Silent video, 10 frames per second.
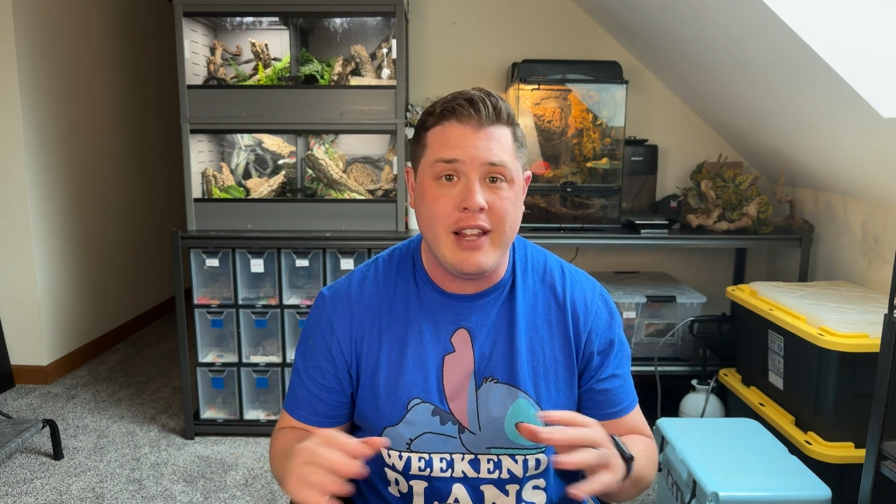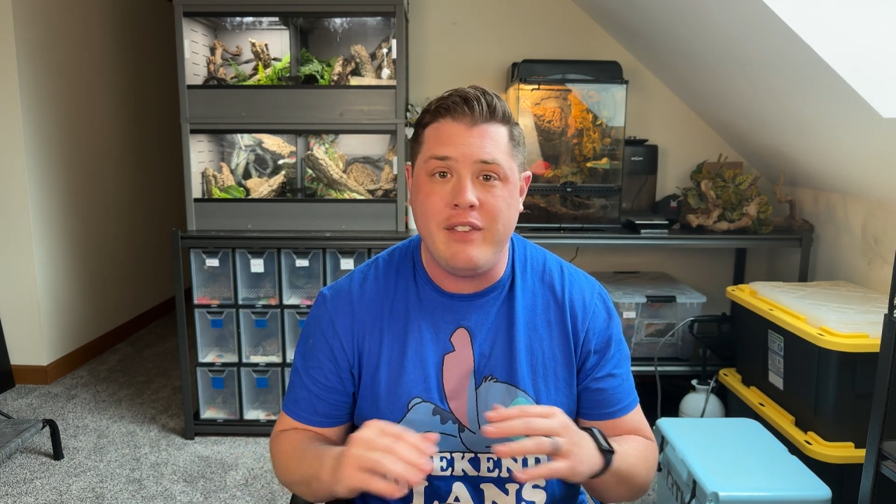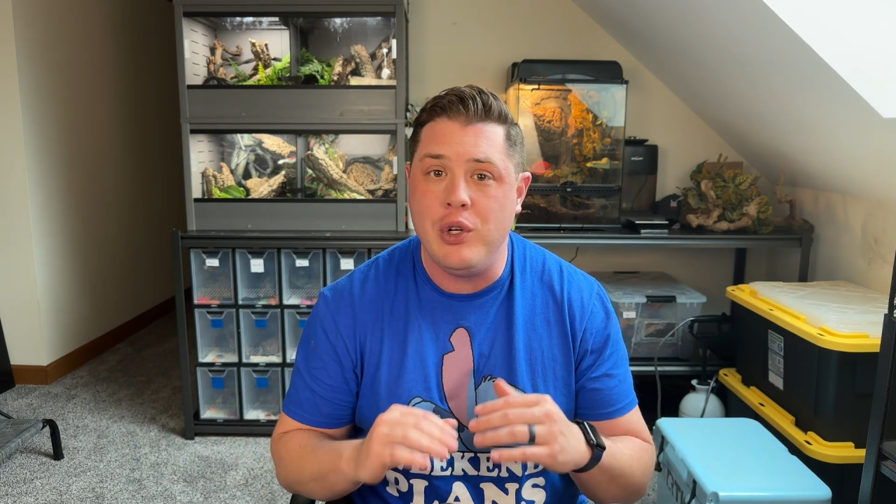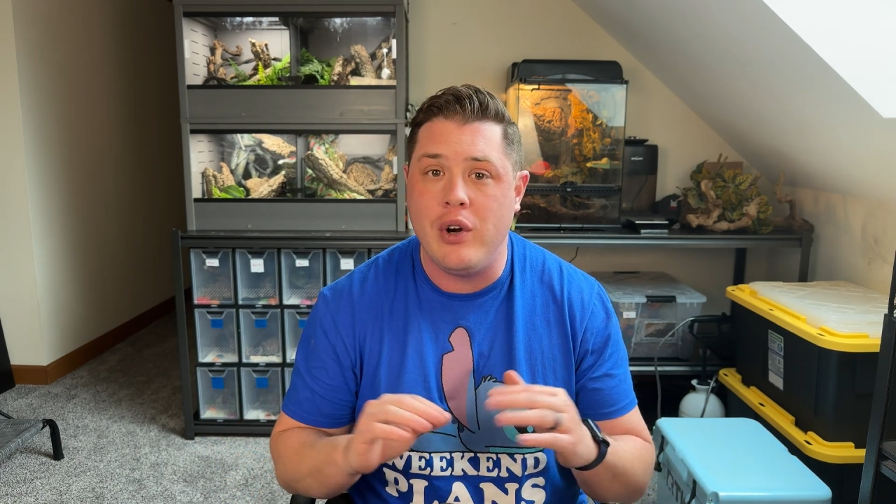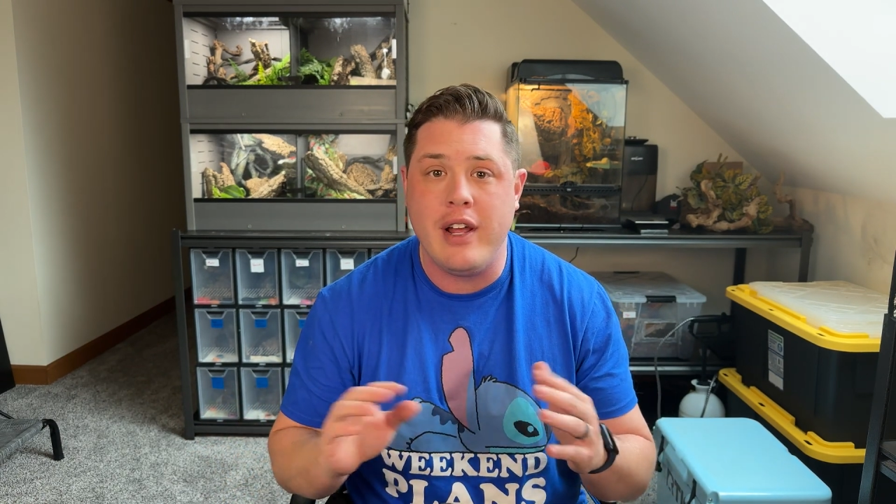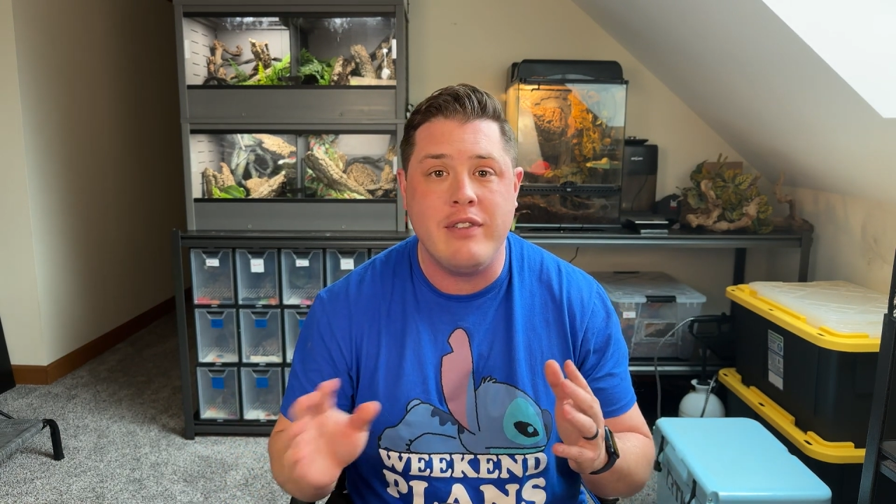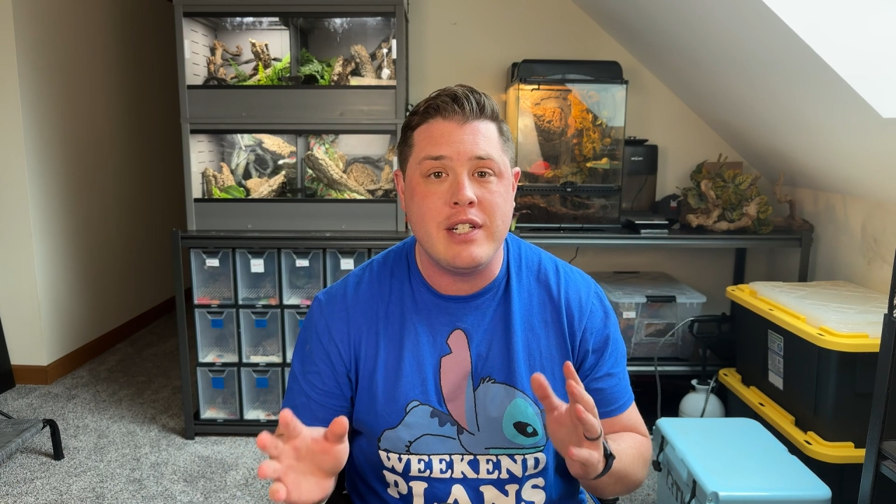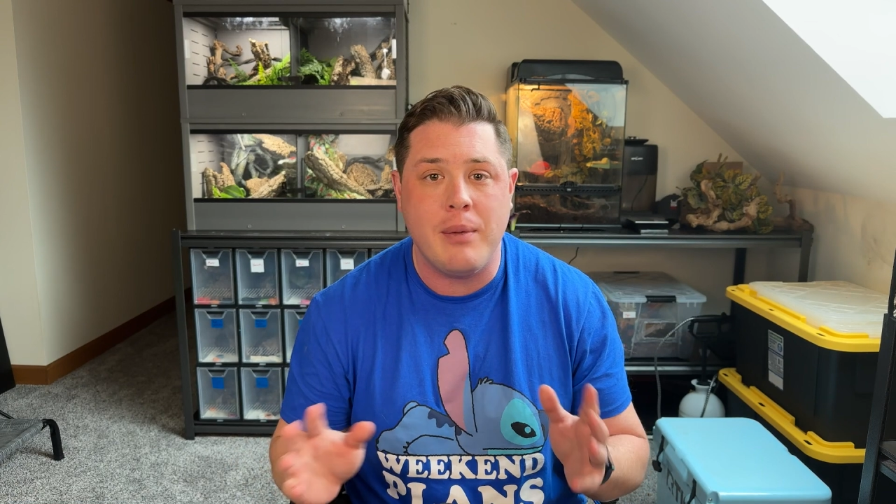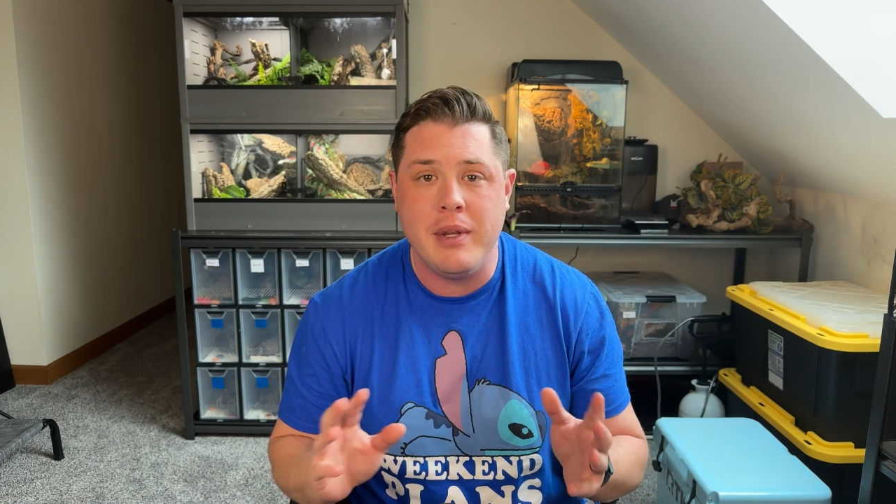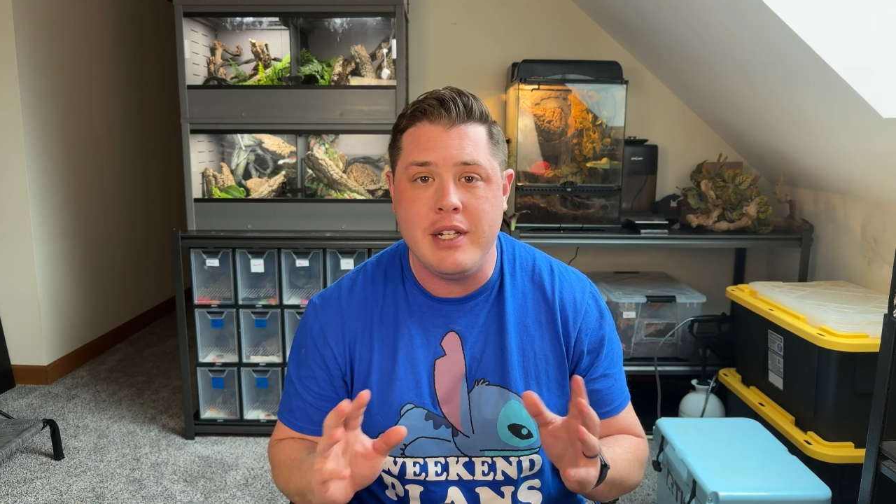if you don't have
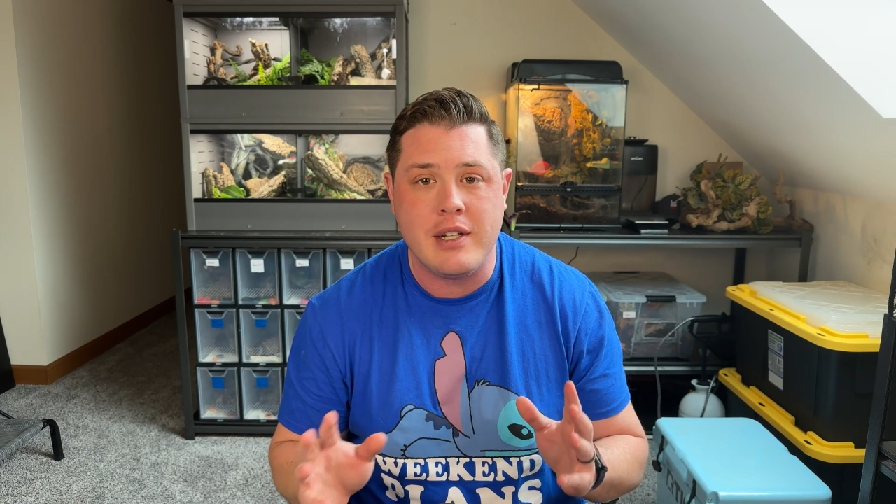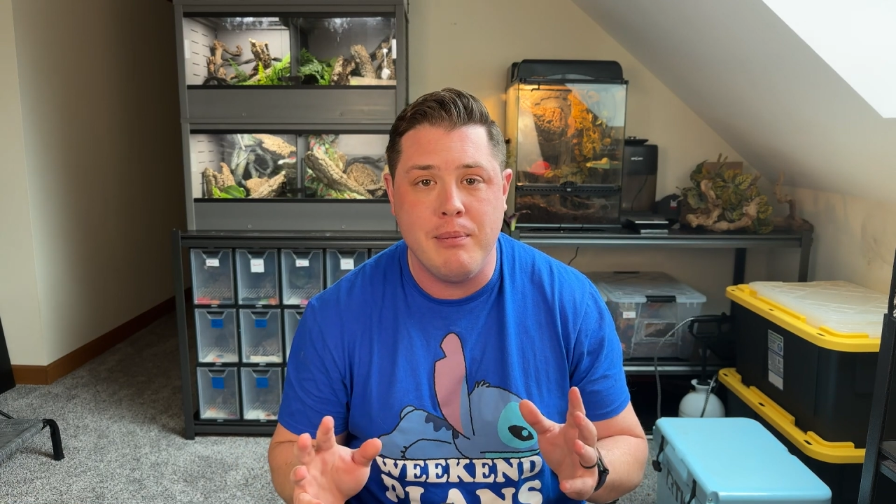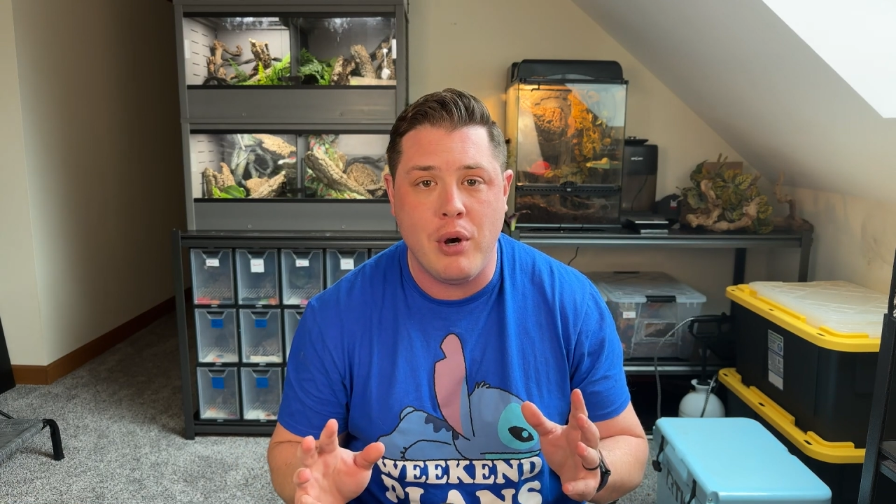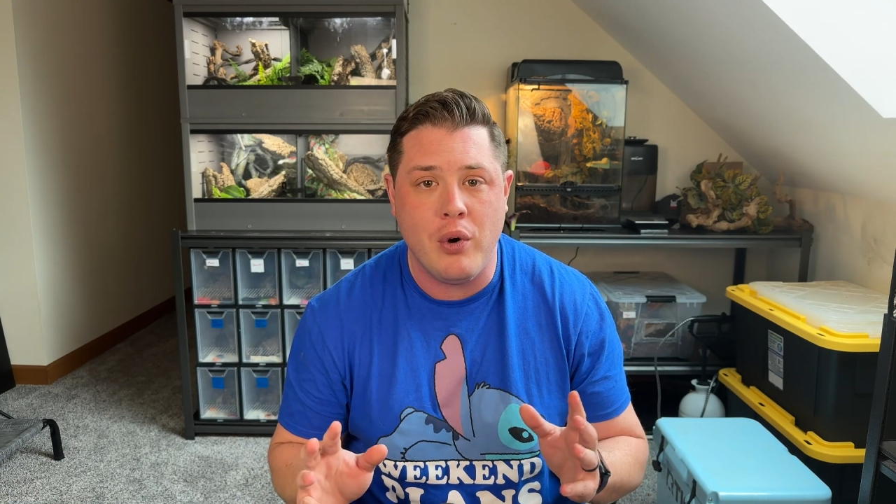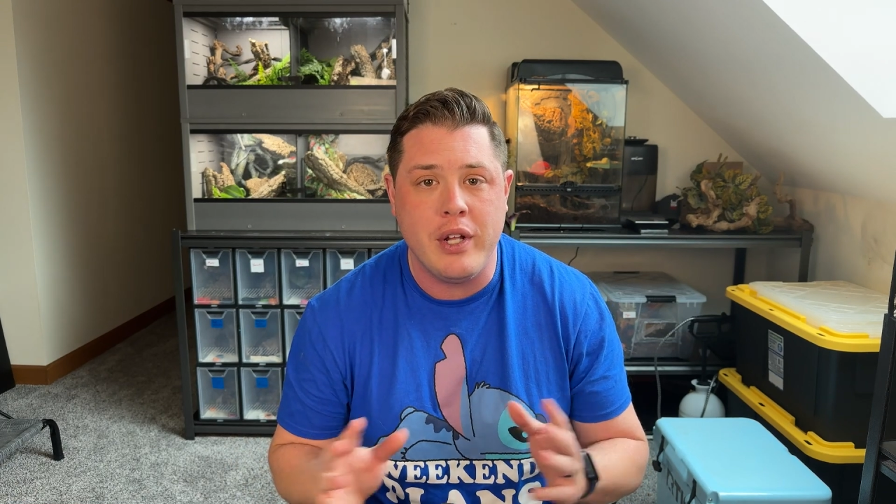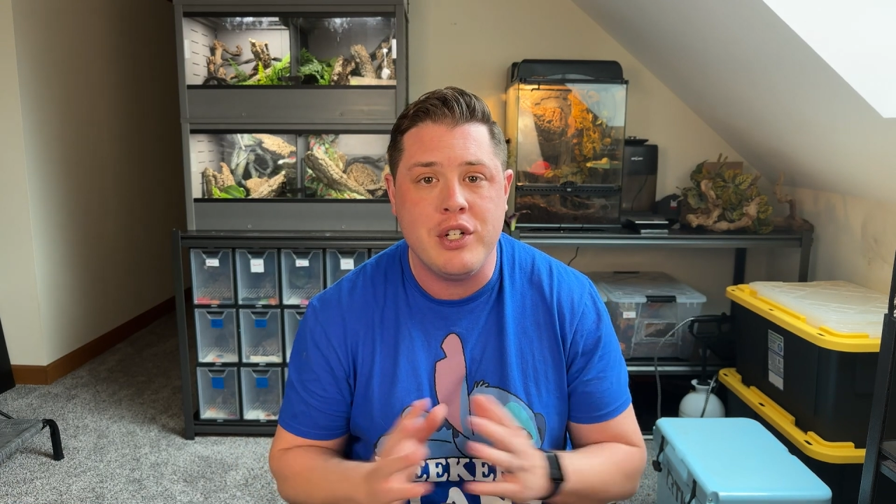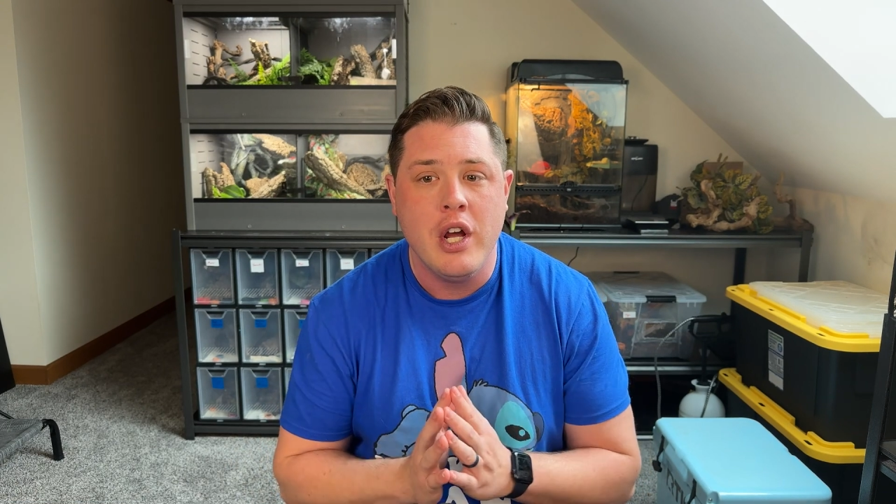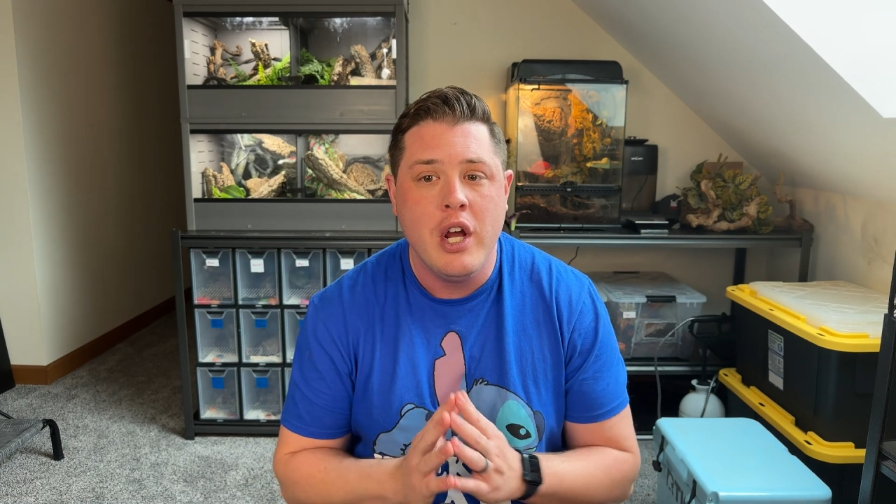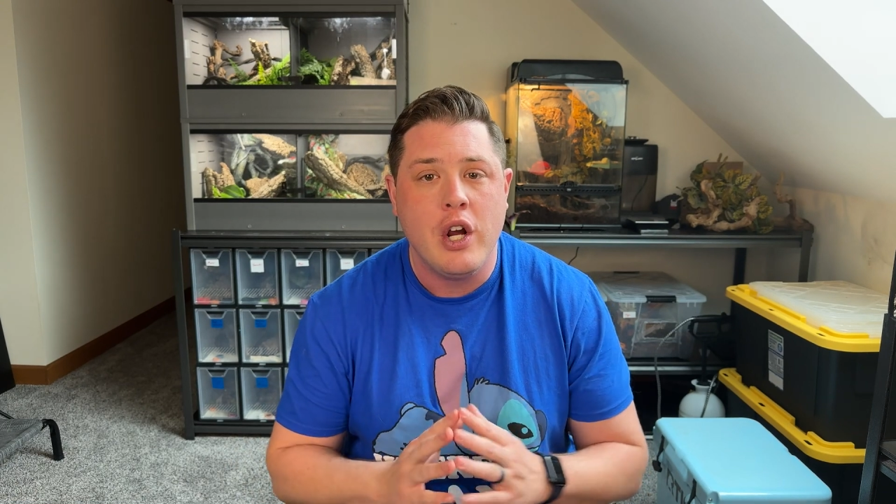some of these components,